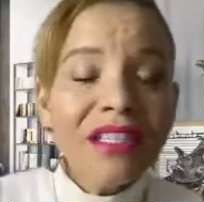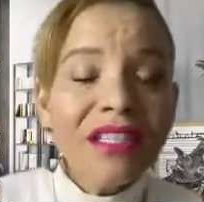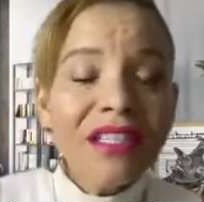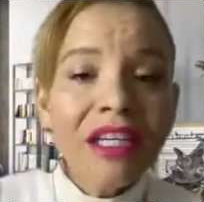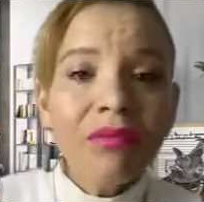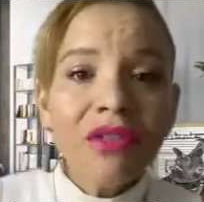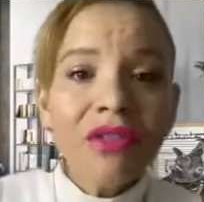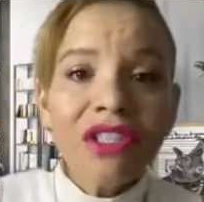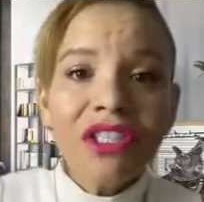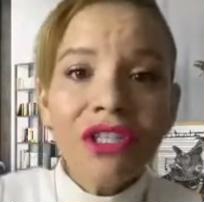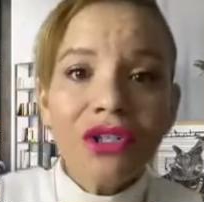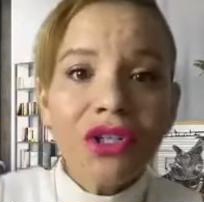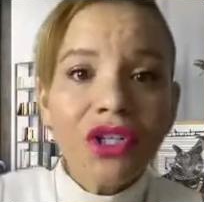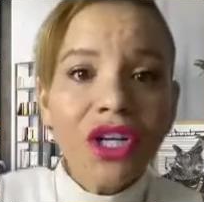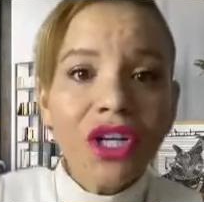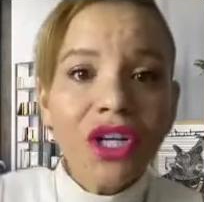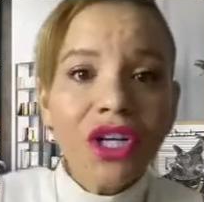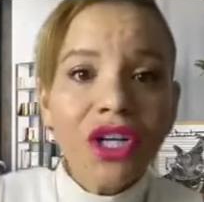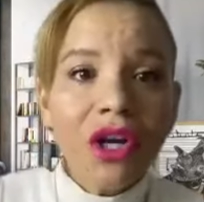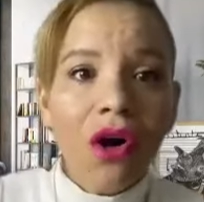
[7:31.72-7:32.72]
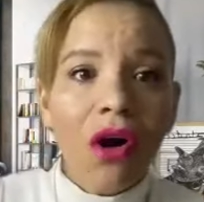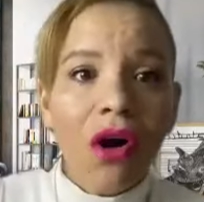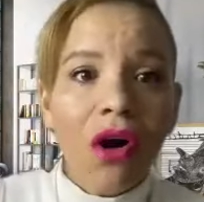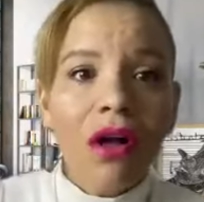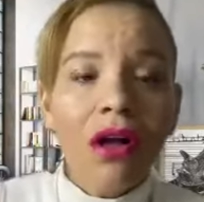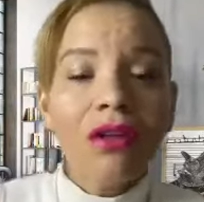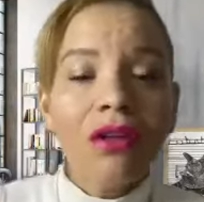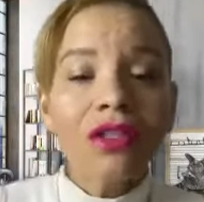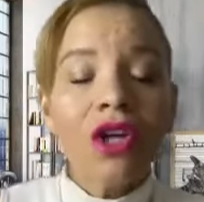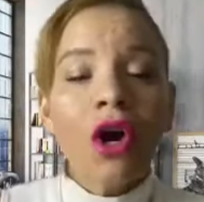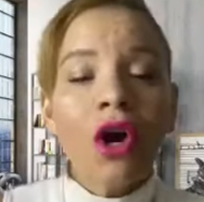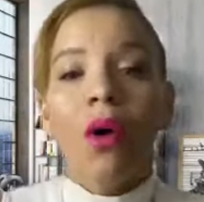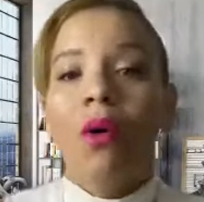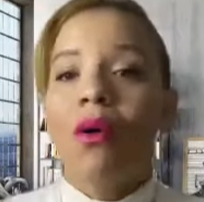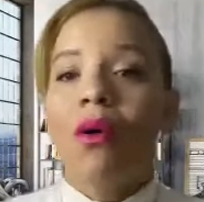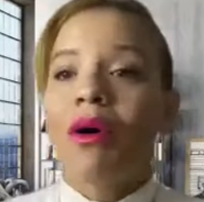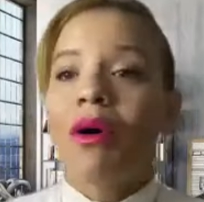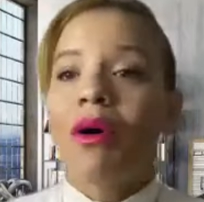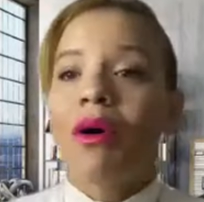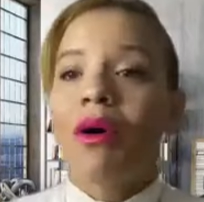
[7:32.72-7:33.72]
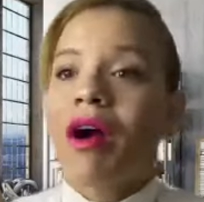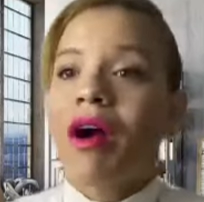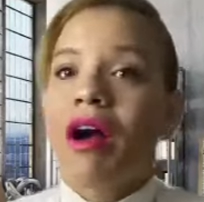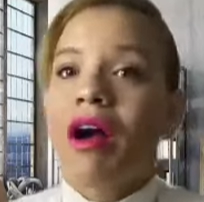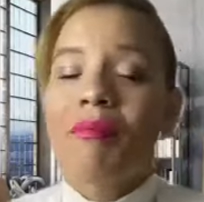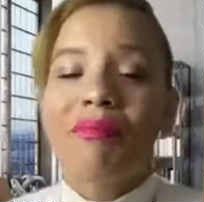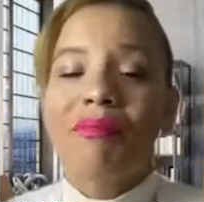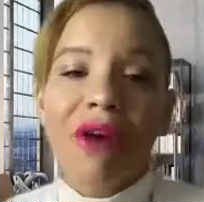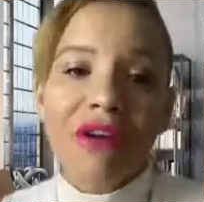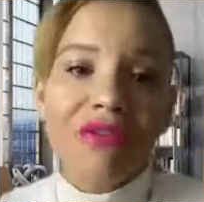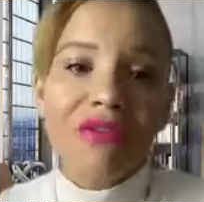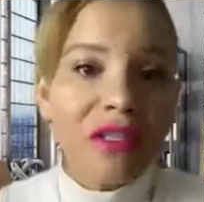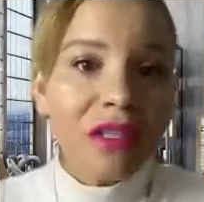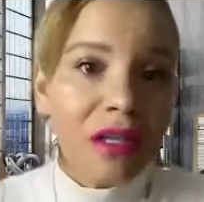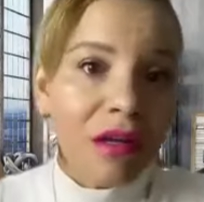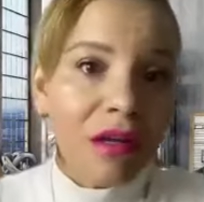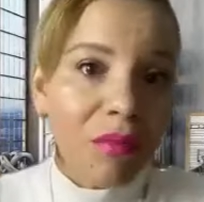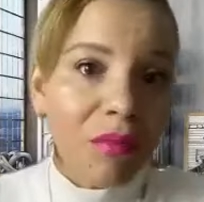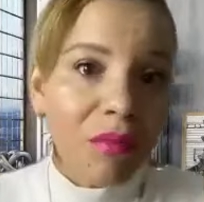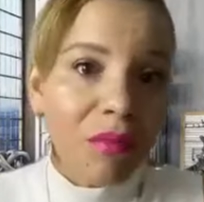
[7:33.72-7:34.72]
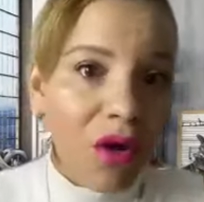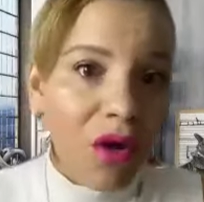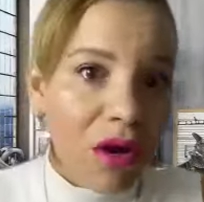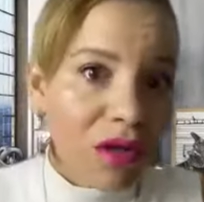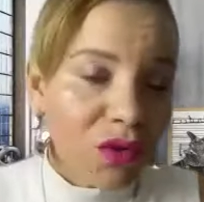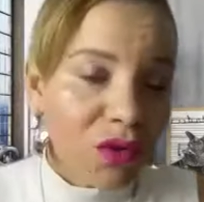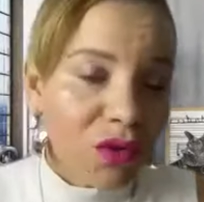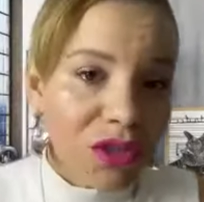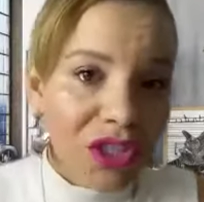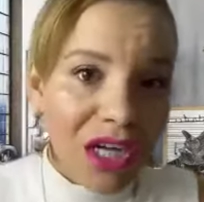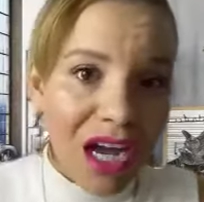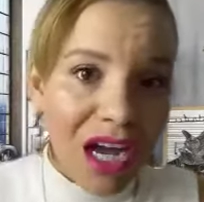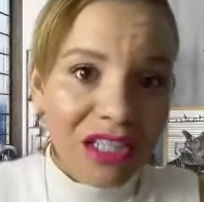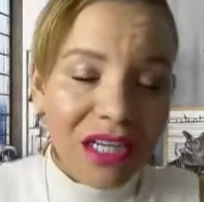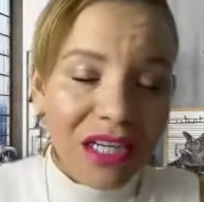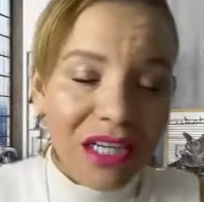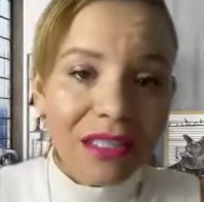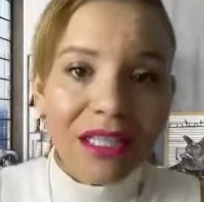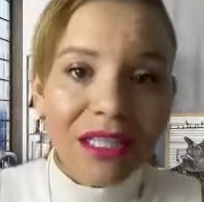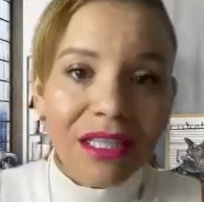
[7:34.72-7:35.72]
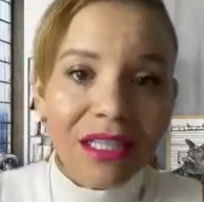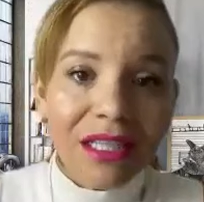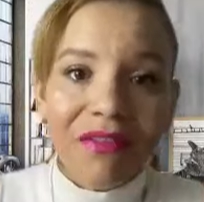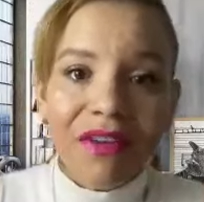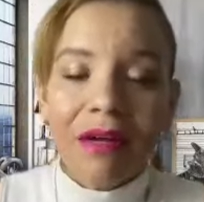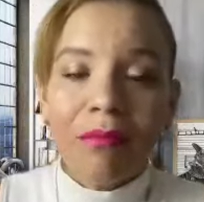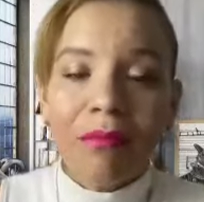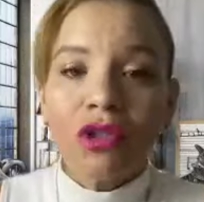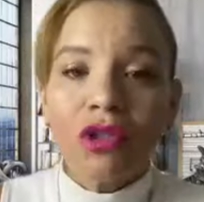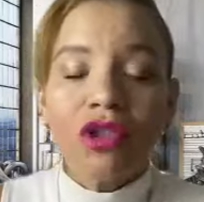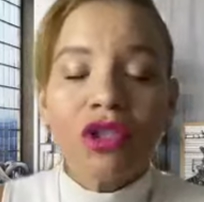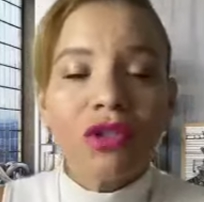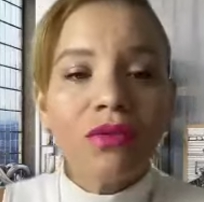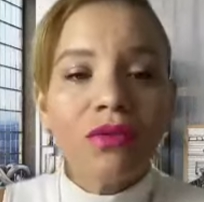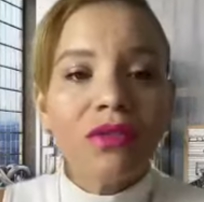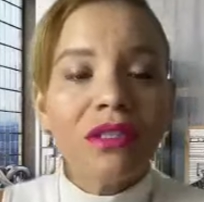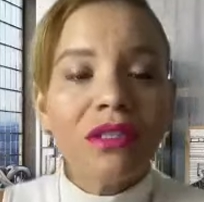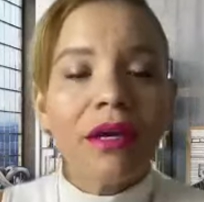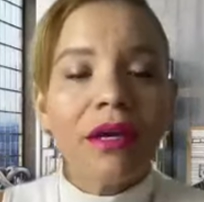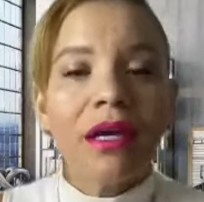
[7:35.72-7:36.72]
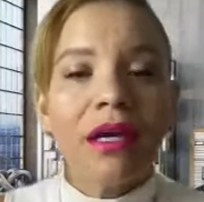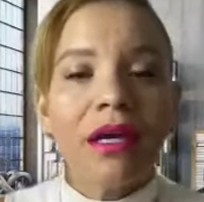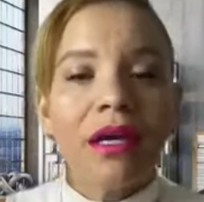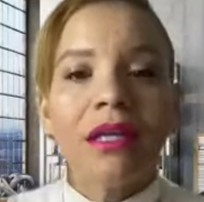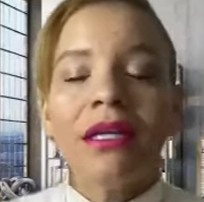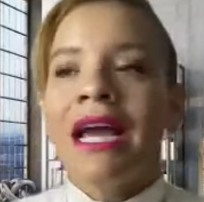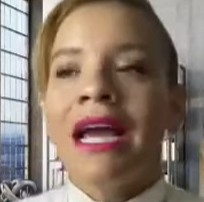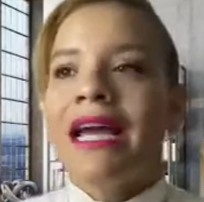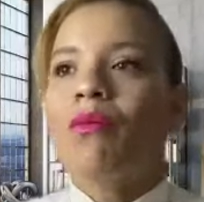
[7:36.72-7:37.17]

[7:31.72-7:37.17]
team synergy calls or our breakfast club calls with Josh at 7 a.m. on Tuesday.